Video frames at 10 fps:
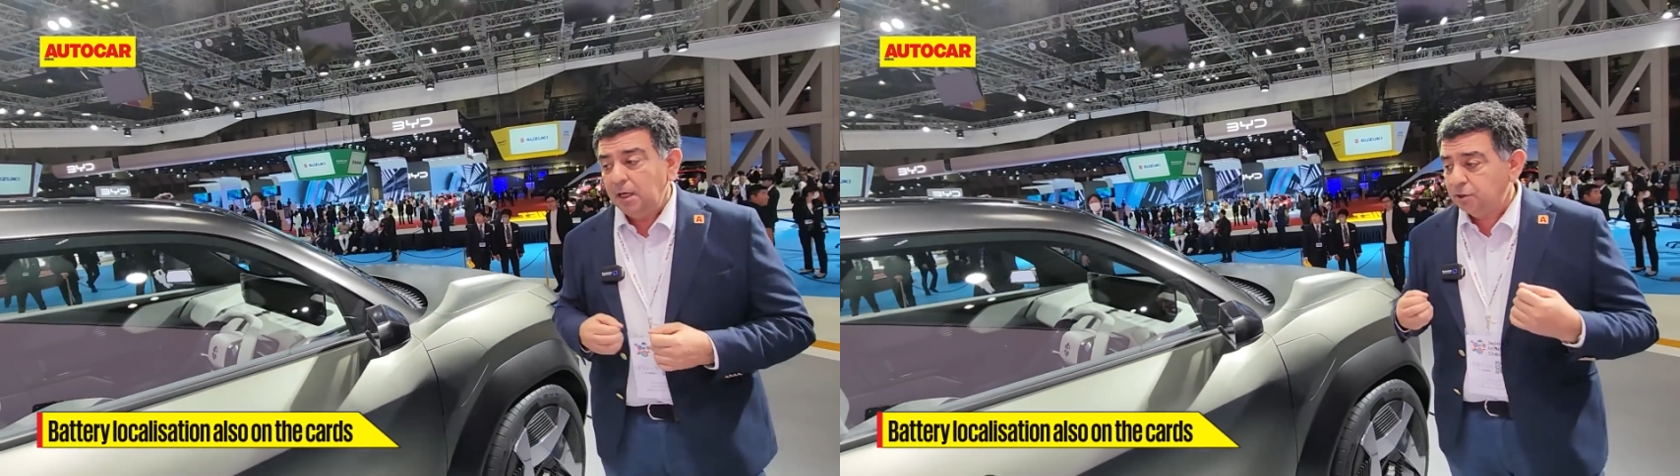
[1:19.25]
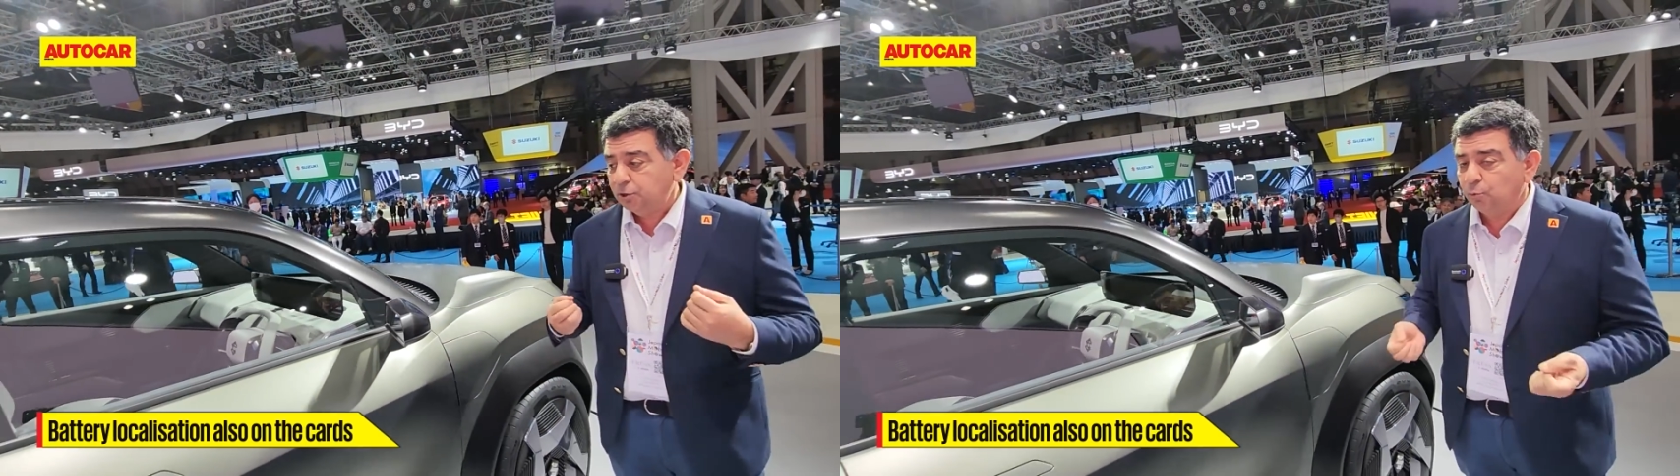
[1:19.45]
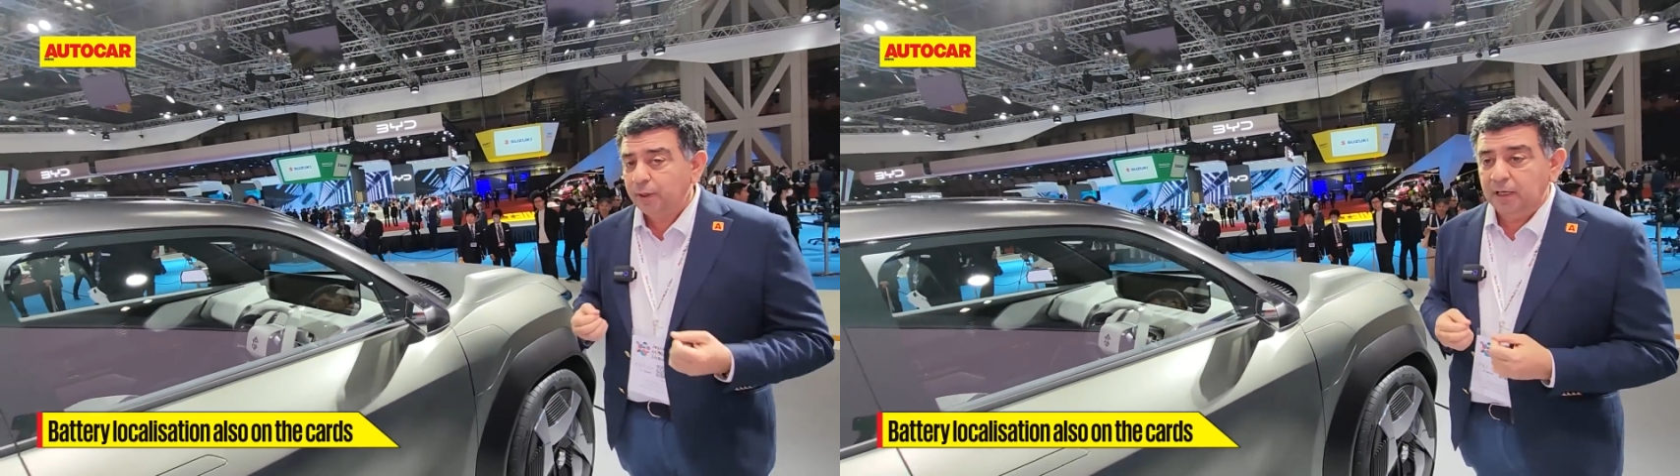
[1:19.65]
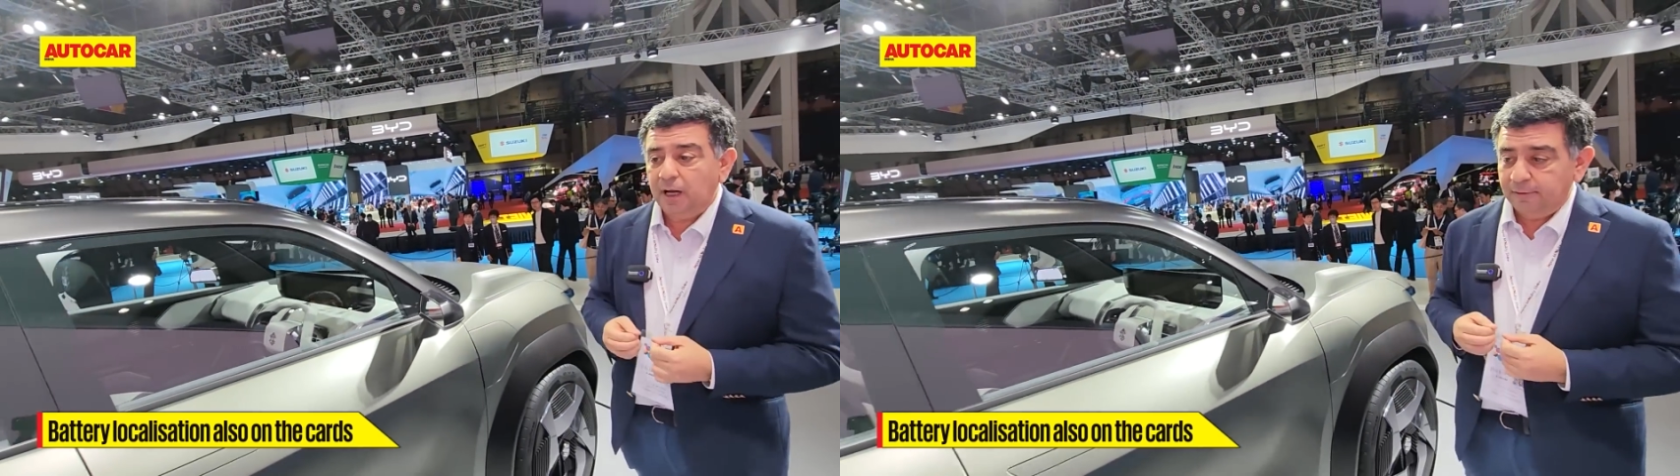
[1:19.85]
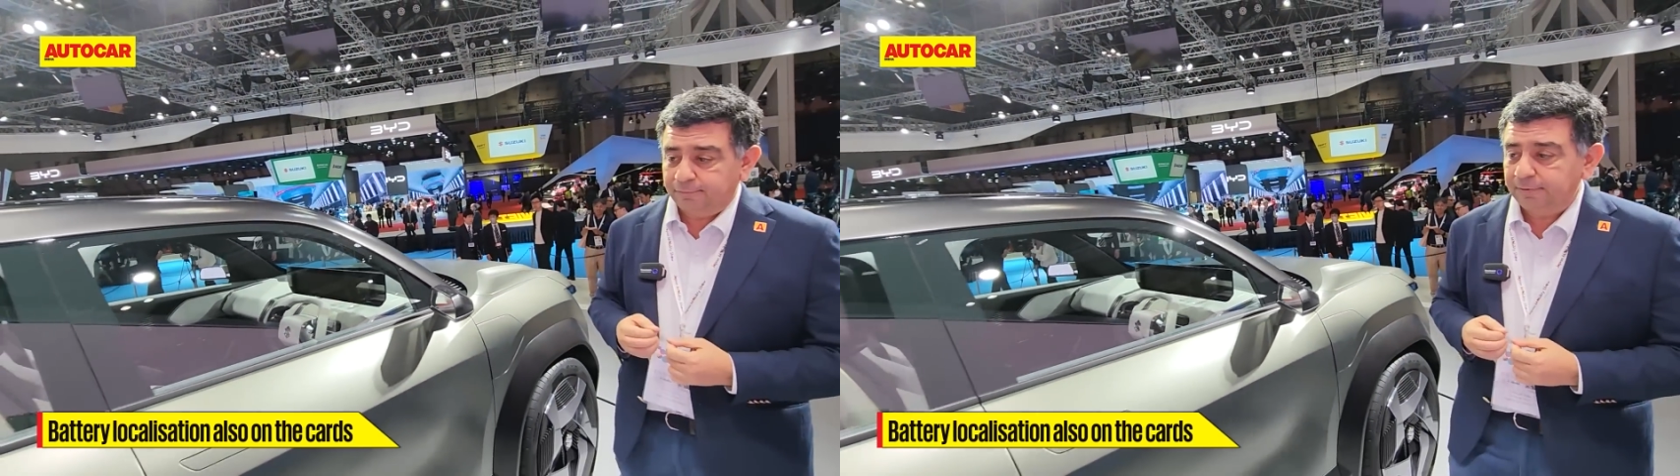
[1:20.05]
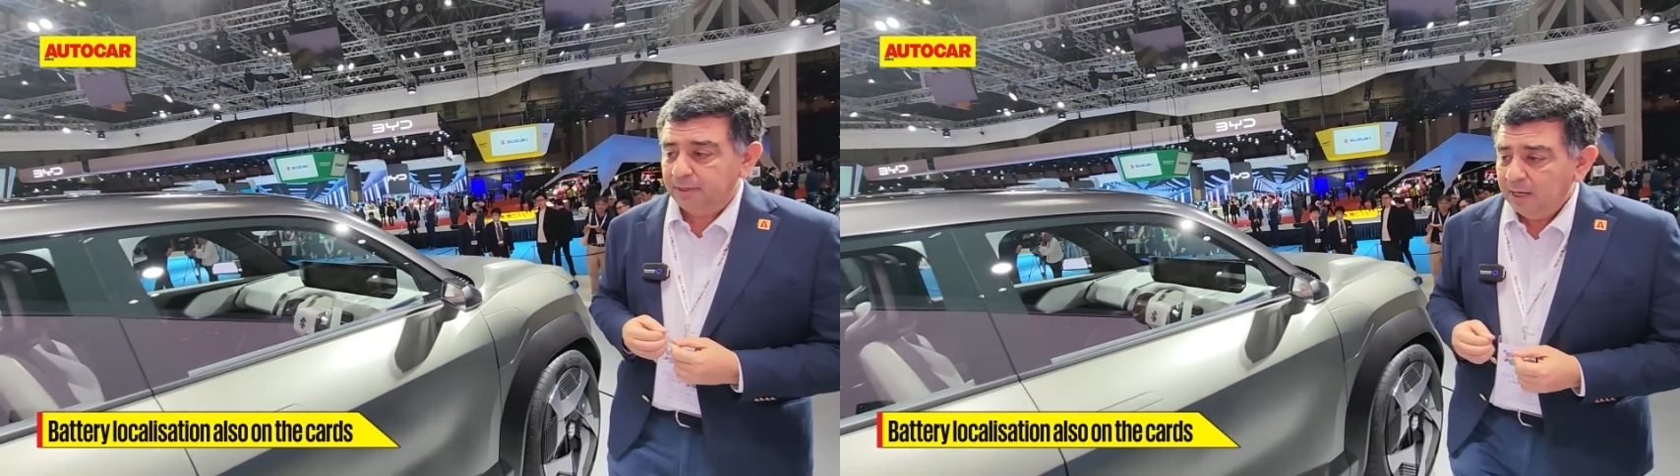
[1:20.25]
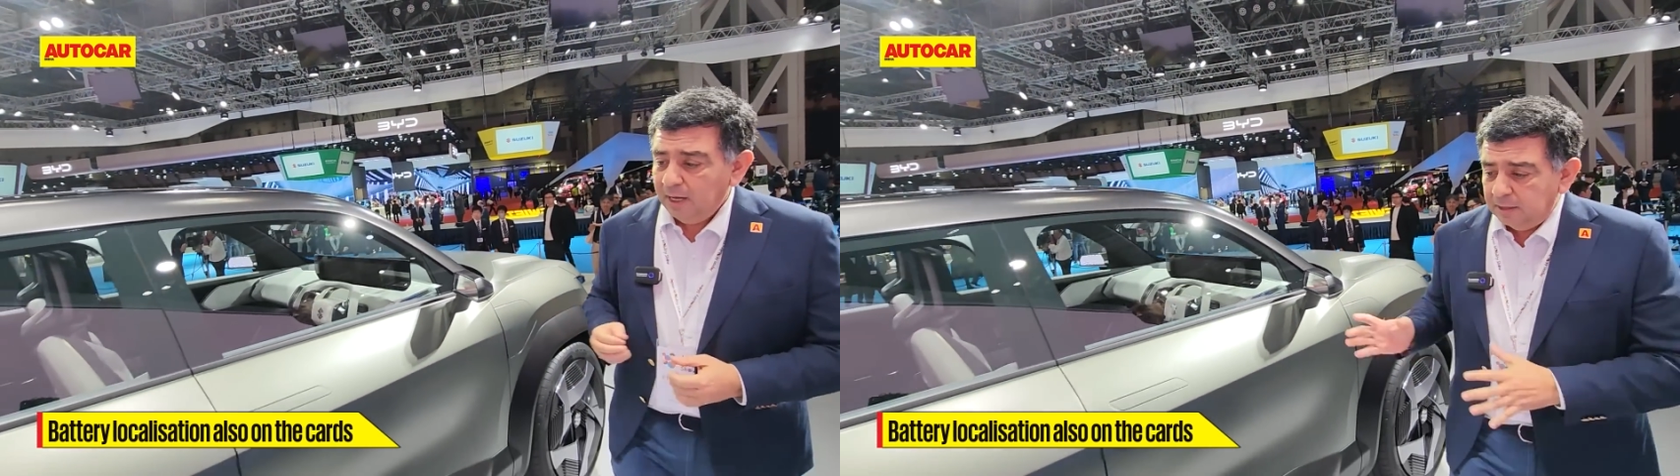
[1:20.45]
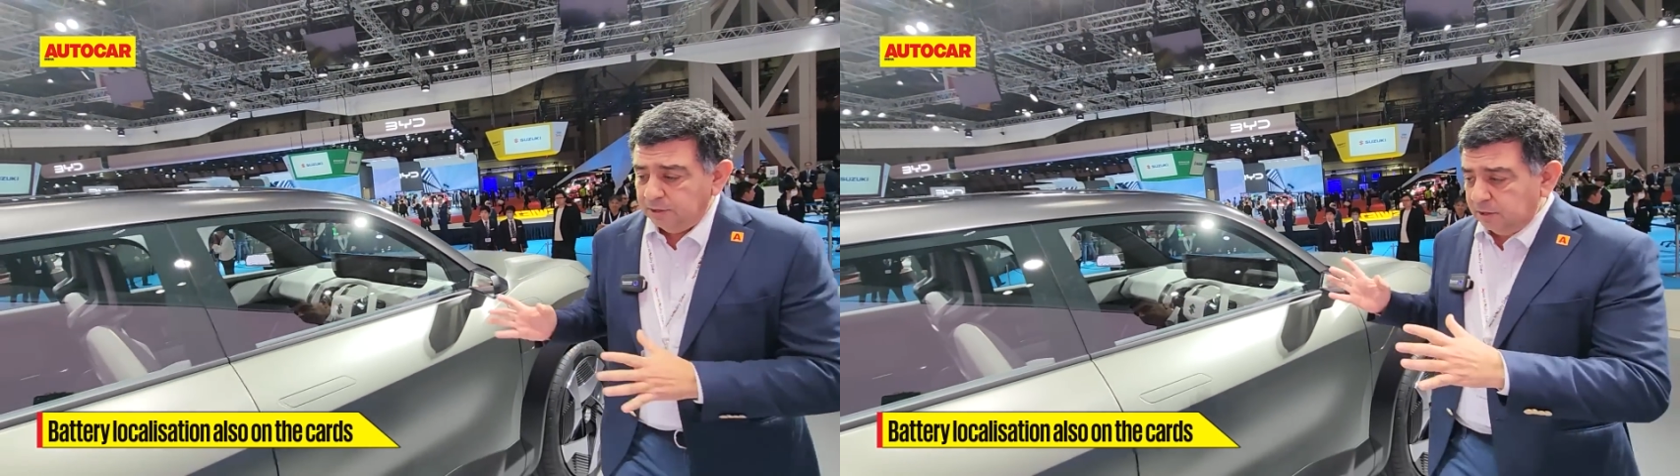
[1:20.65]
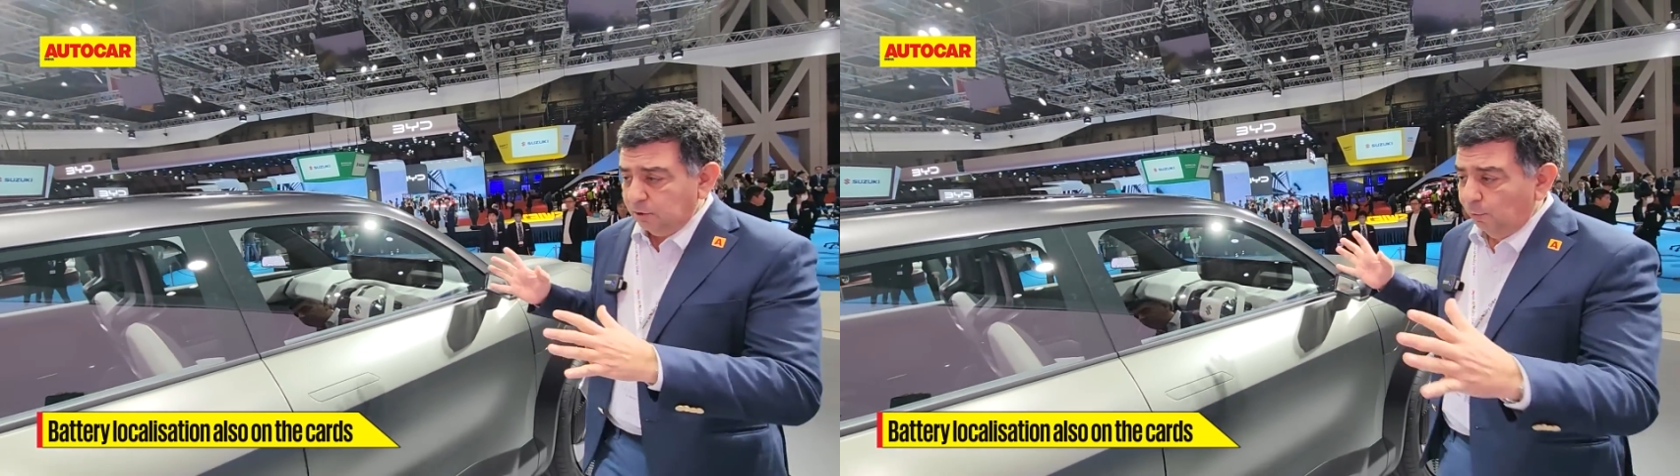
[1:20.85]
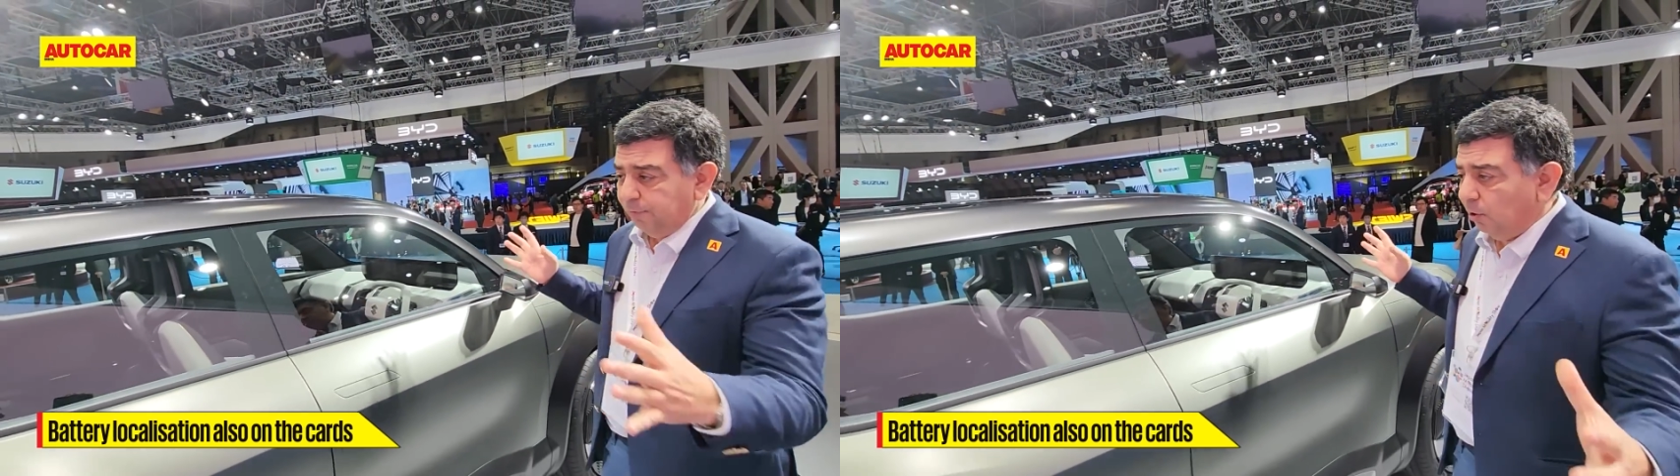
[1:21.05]
soon enough. Just
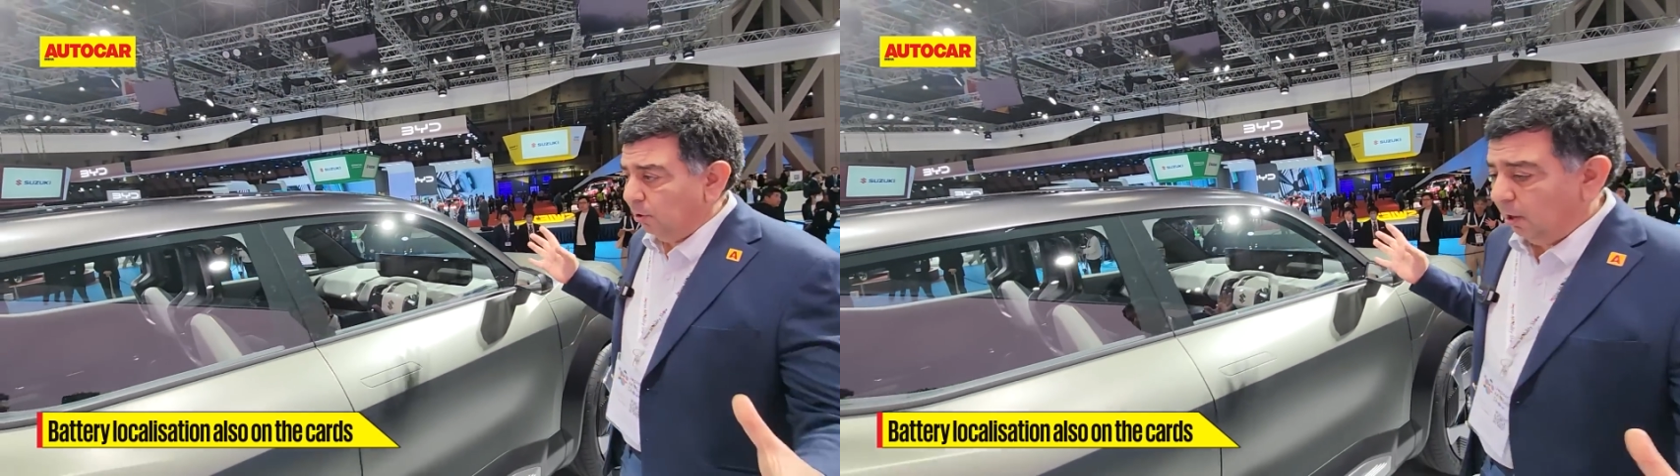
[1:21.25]
overall